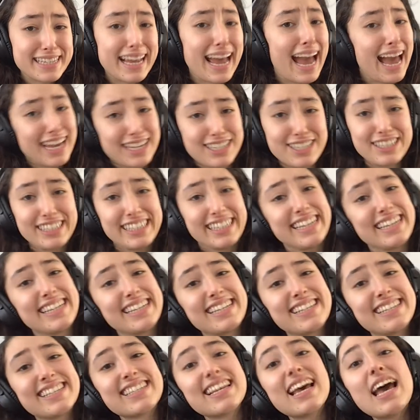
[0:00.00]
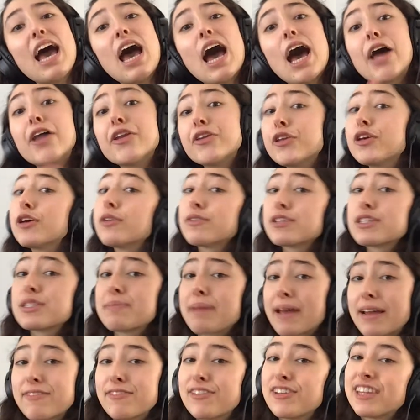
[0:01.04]
actually is, a new
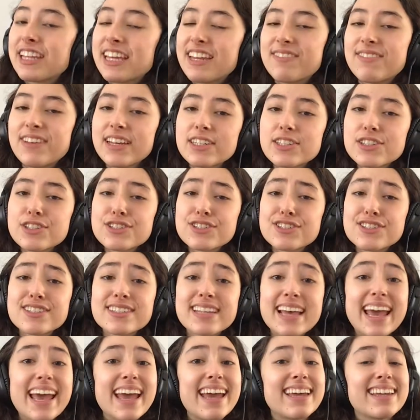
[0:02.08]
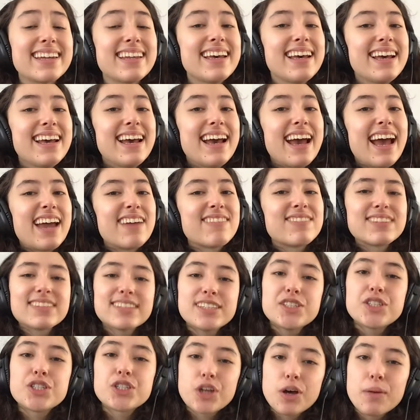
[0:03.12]
respect for the inventors, and it really
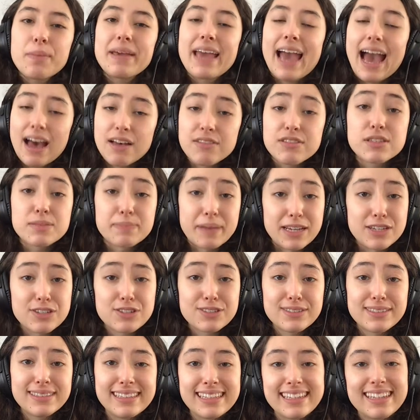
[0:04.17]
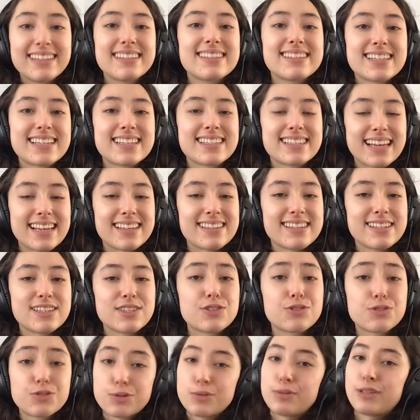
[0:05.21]
showed me how special little successes
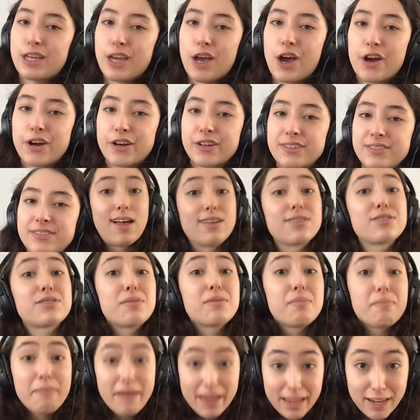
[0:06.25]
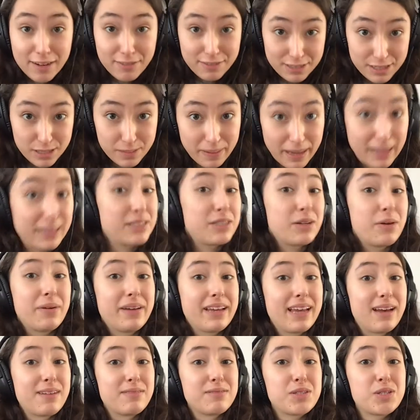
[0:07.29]
truly are. Also, mega respect going
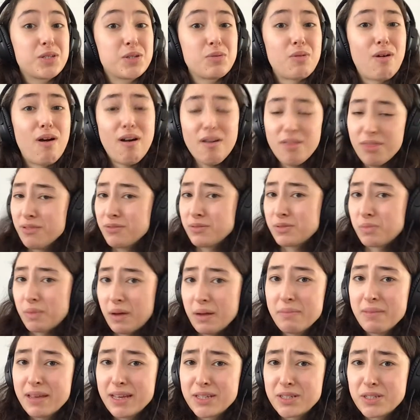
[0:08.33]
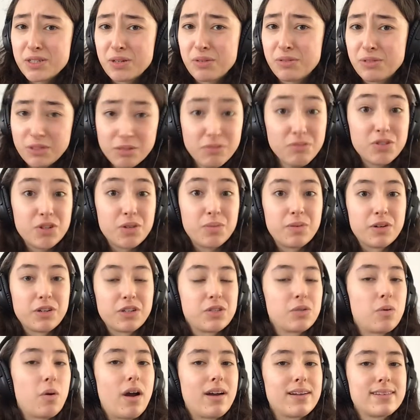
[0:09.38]
out to all those one-man show YouTubers
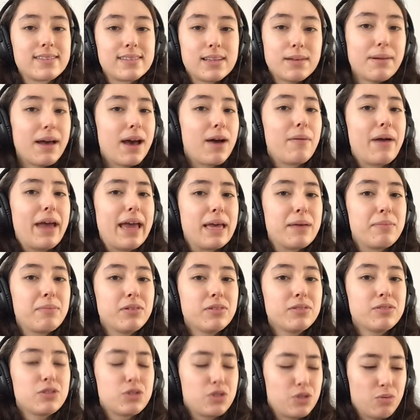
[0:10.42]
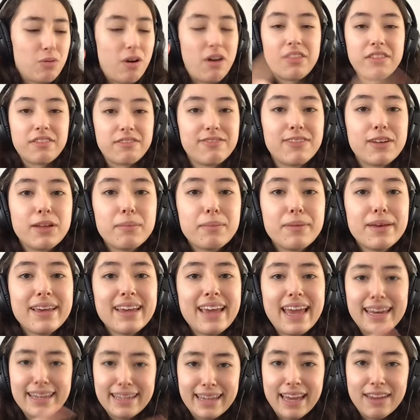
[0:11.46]
who are somehow able to do all the filming
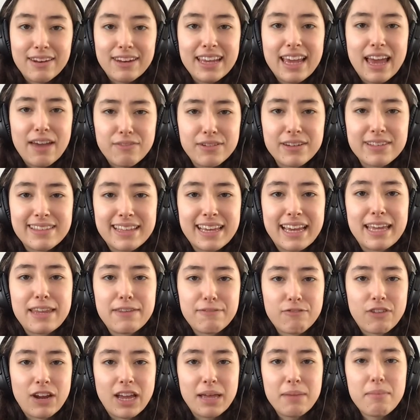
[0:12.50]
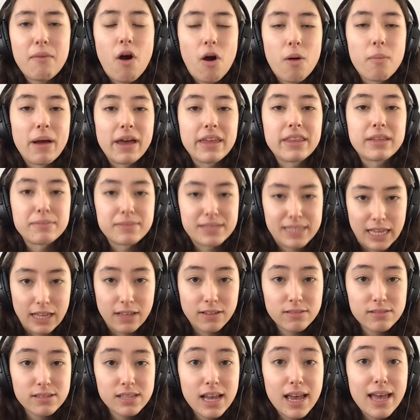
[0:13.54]
and getting everything in frame all by
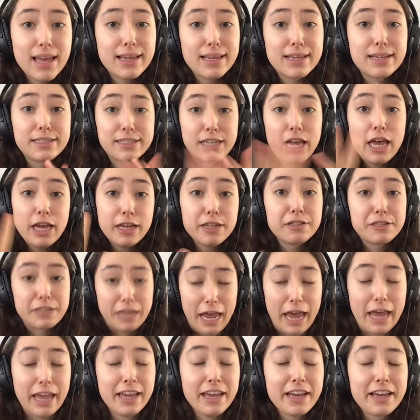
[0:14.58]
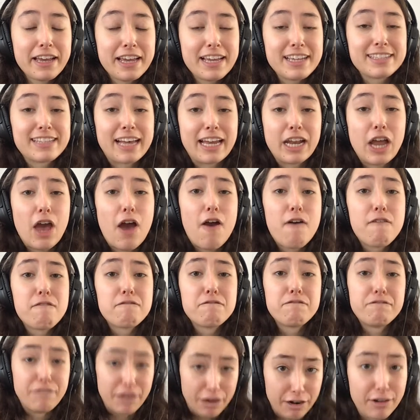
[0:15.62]
themselves, because dang, is that
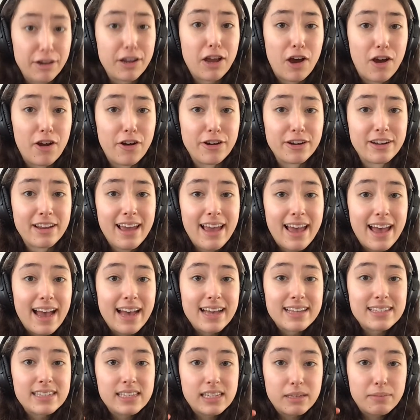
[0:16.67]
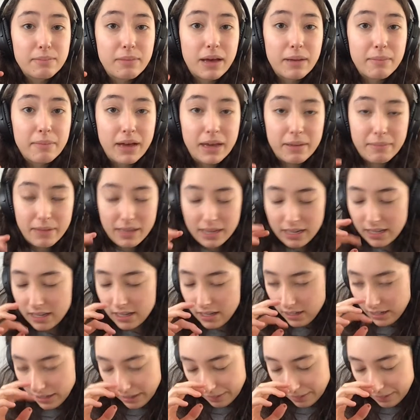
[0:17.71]
very hard, as seen by my many